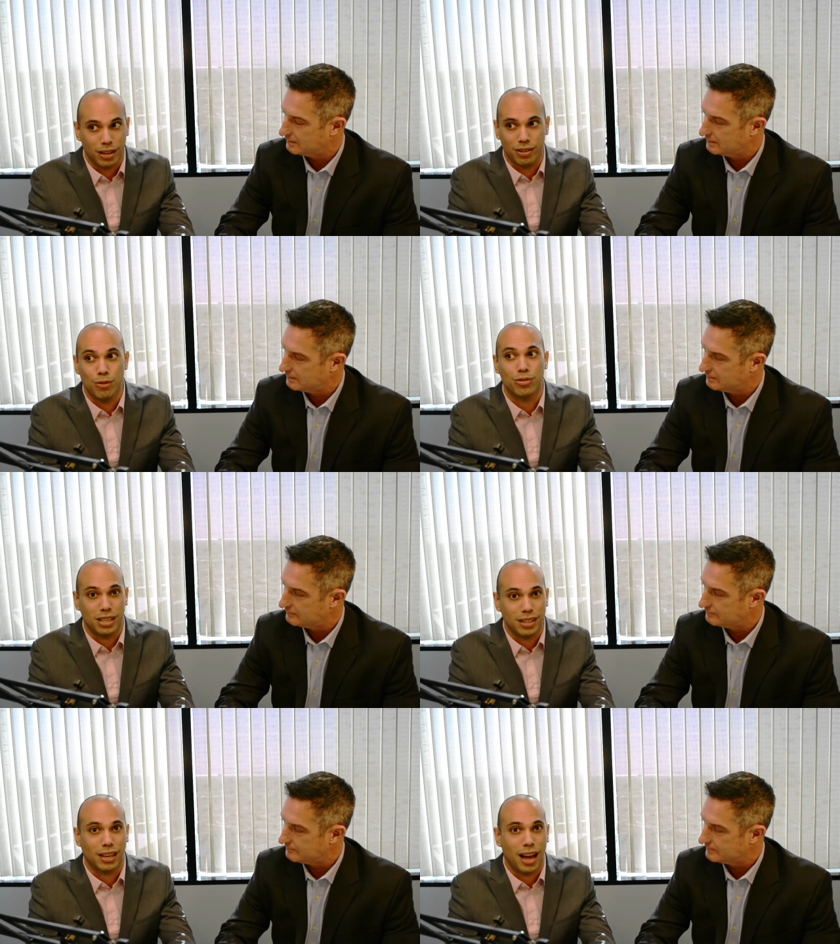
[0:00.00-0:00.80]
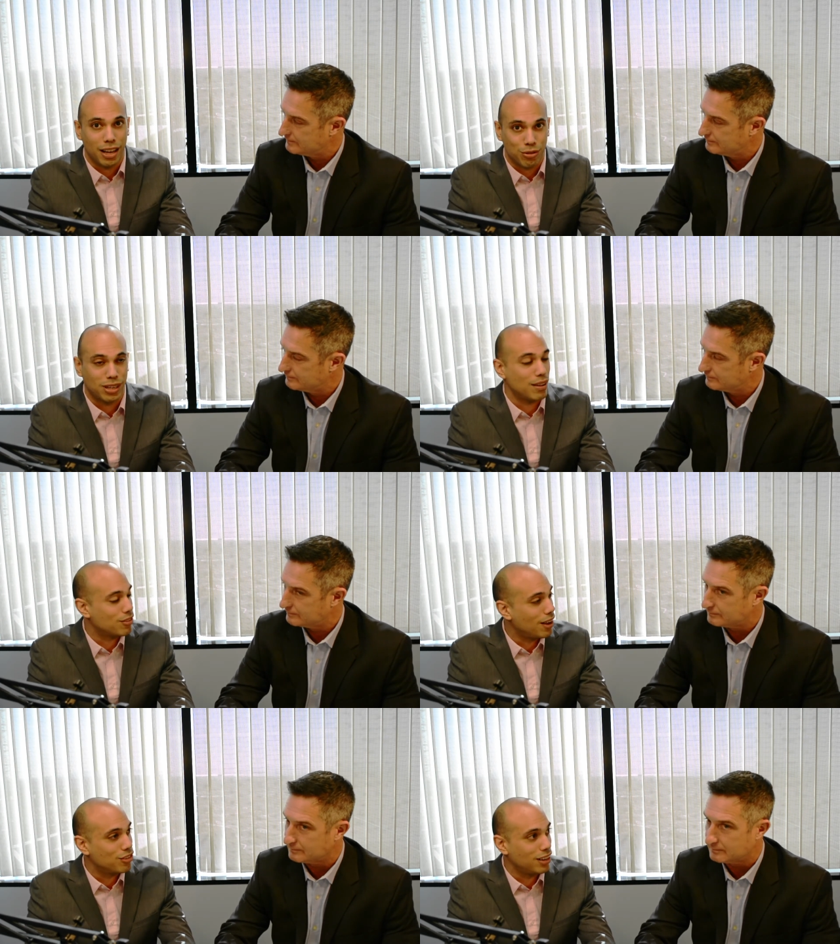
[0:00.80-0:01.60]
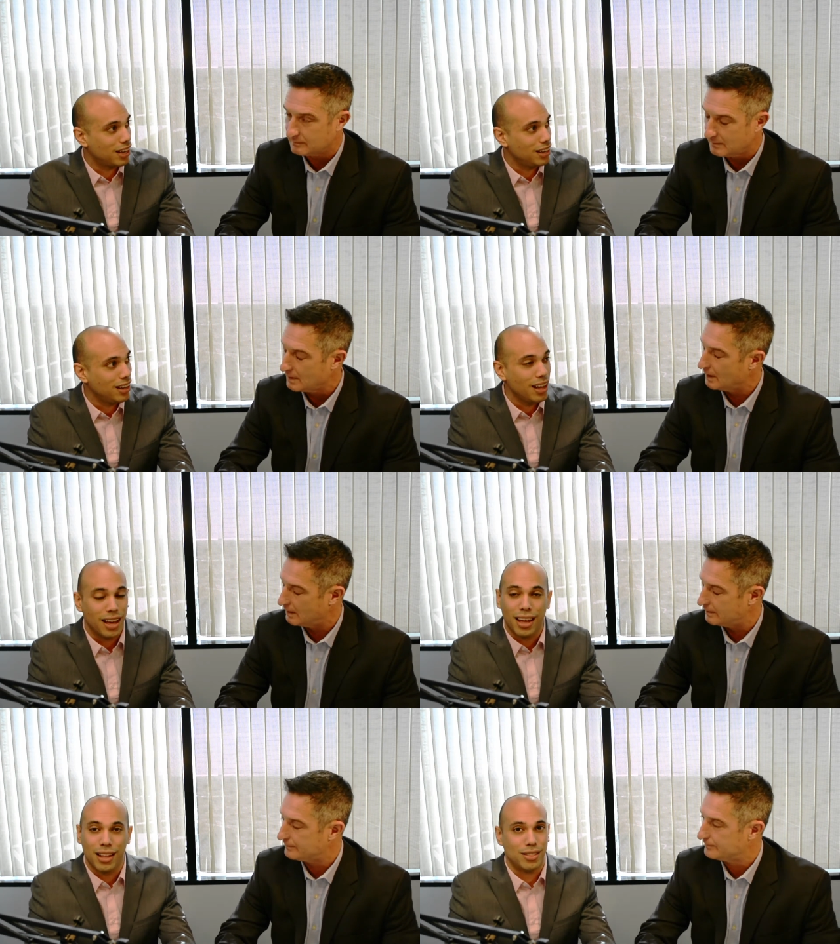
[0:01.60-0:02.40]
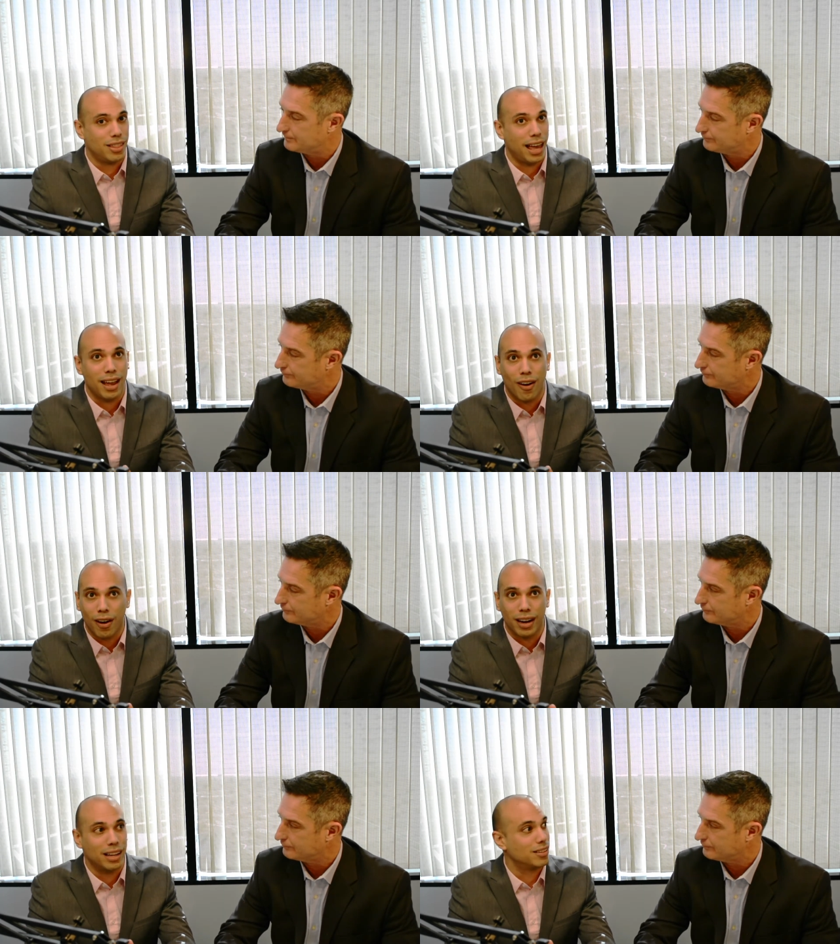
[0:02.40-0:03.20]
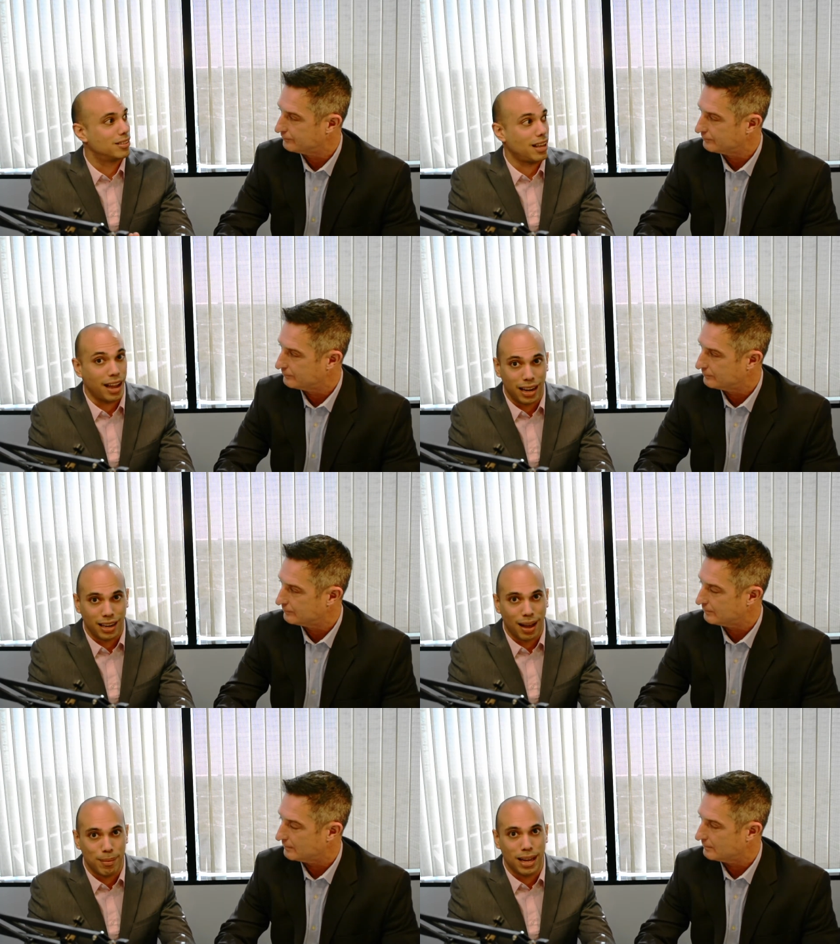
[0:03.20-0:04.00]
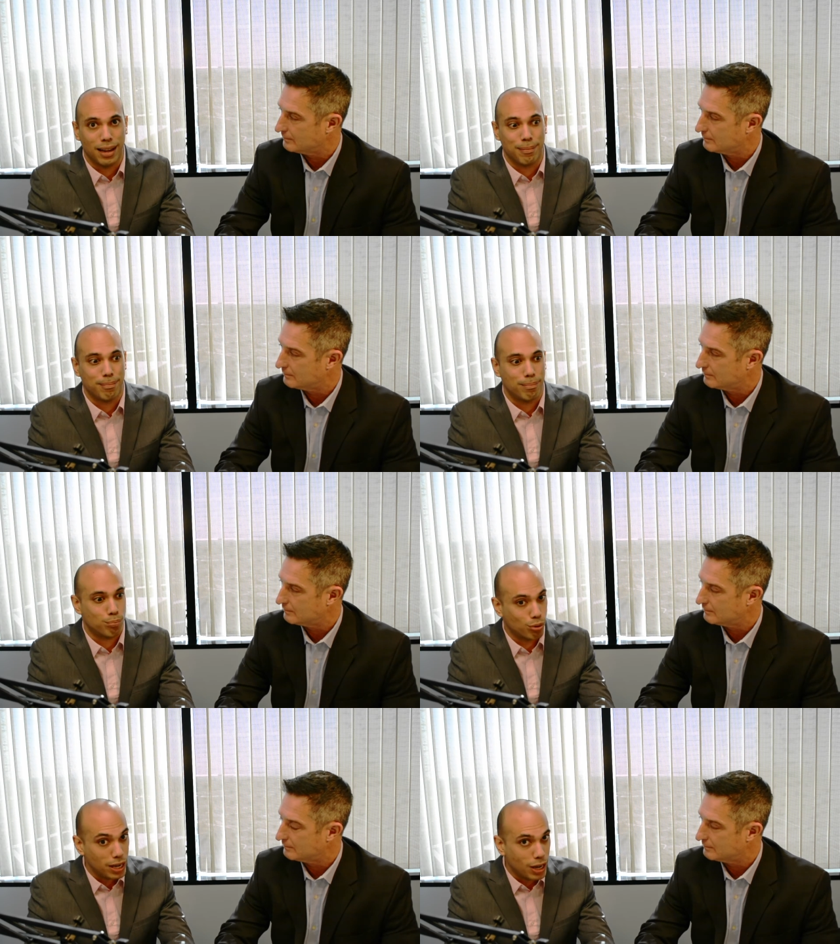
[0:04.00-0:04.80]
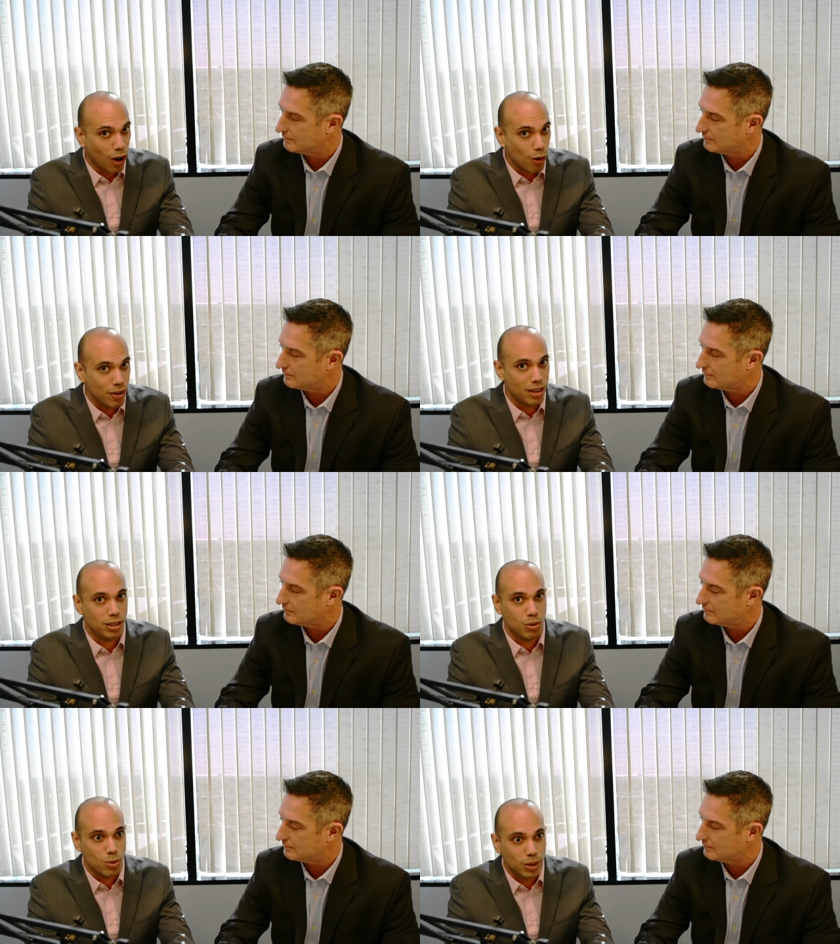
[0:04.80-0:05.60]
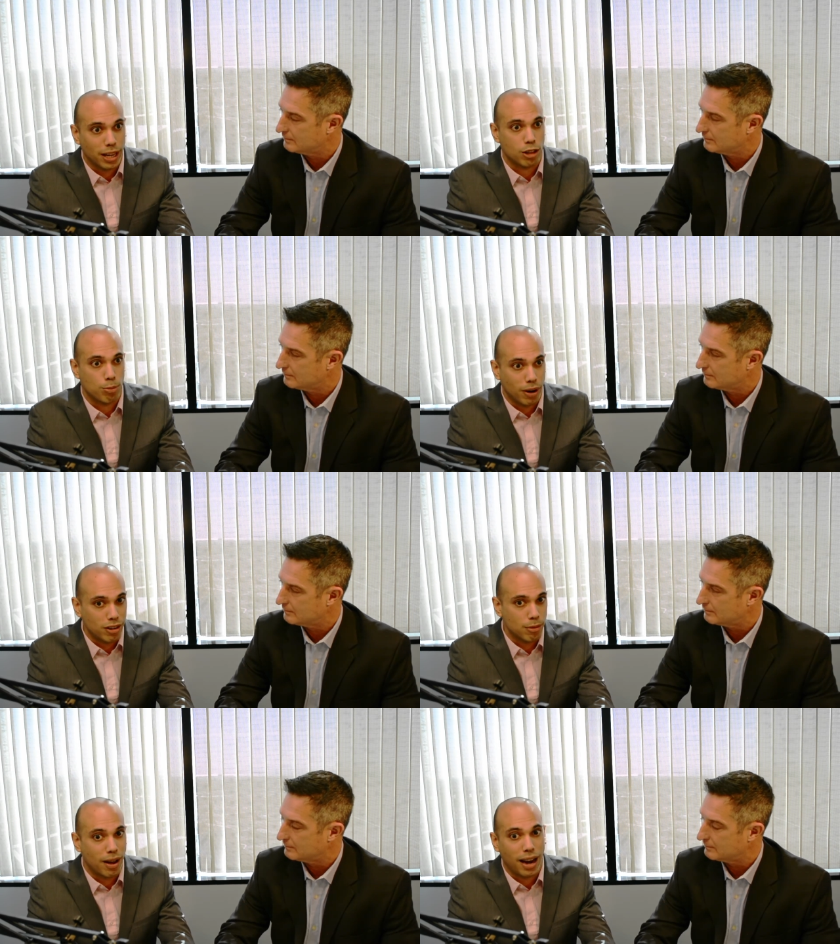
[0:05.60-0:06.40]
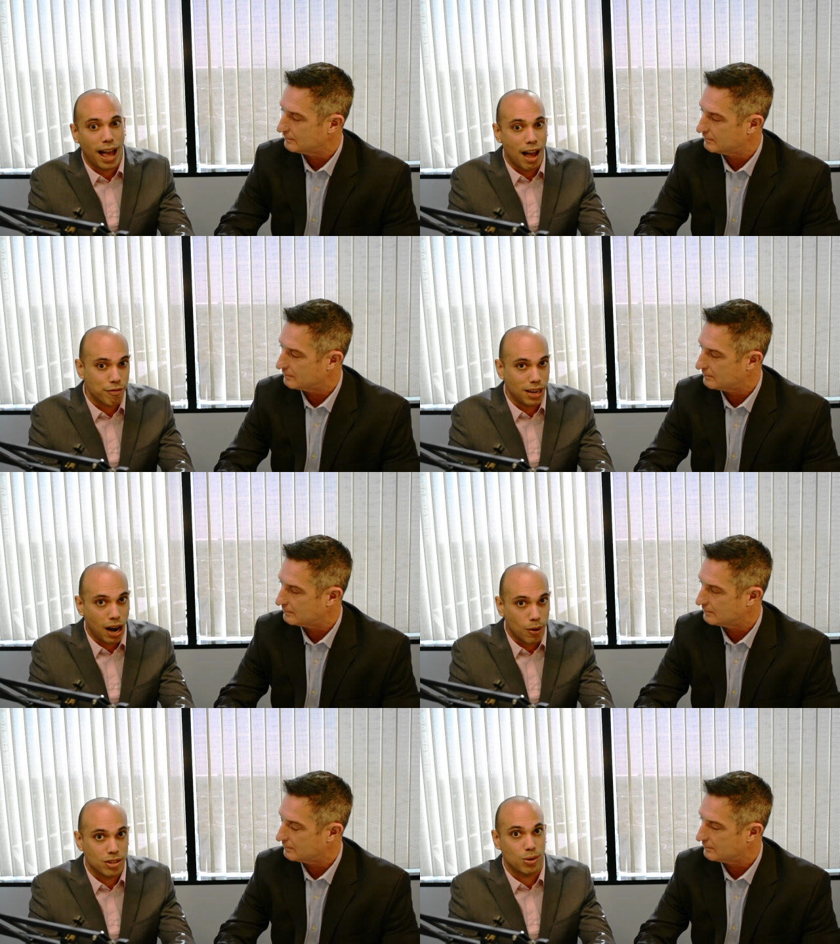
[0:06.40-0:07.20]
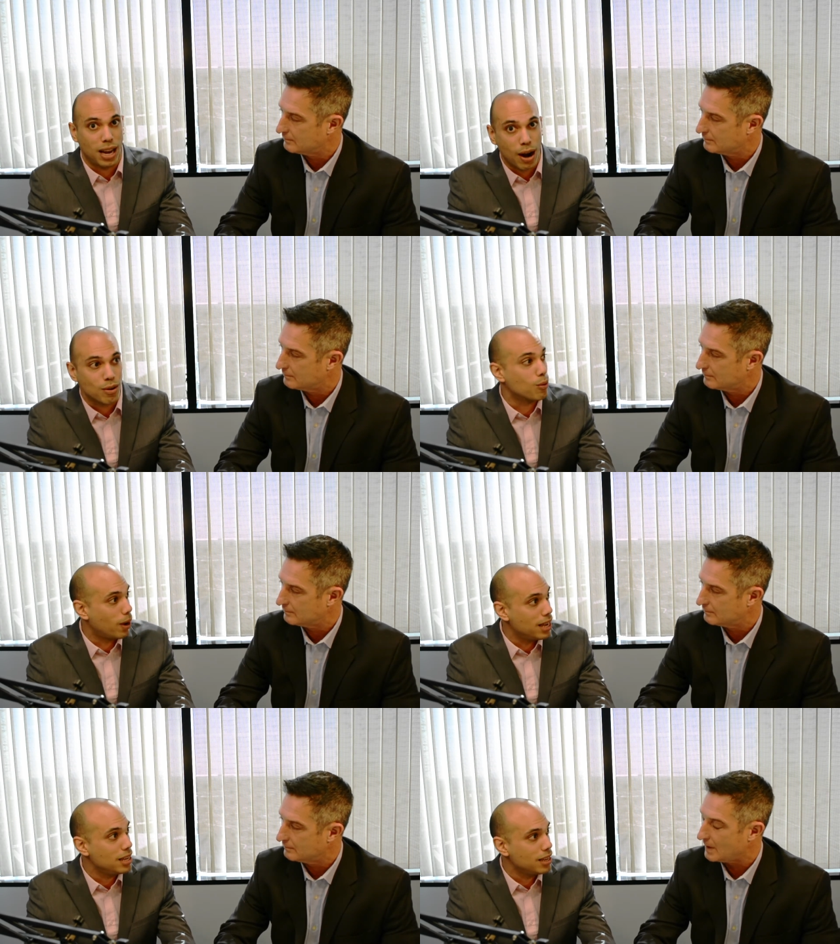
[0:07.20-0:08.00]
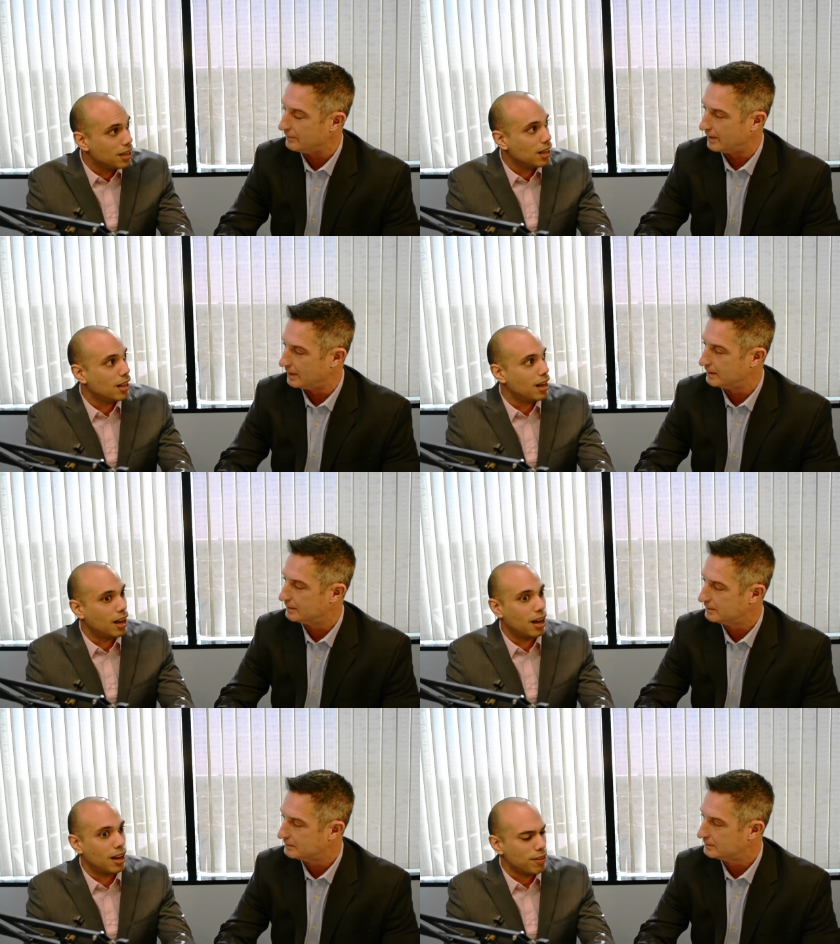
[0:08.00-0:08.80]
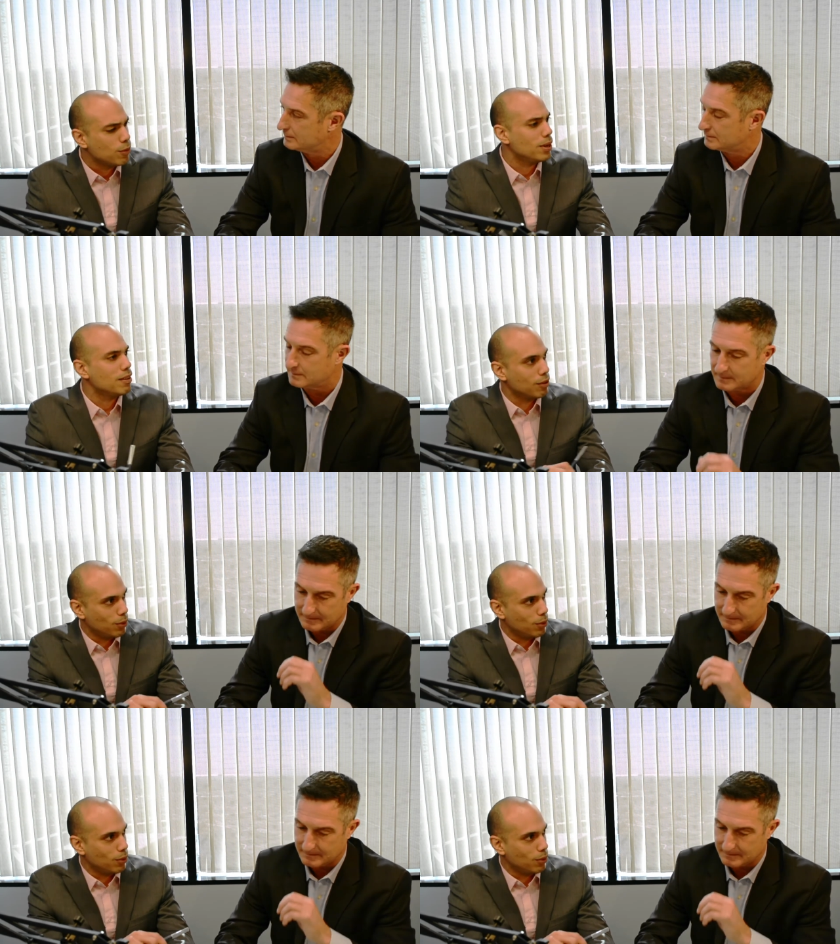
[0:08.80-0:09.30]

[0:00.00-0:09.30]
Speaker 1: and you've seen the lines for Dave's Hot Chicken, uh -huh. they are insane. I mean, pre-COVID, you would experience about a half an hour to an hour wait. Right. Uh, I think we even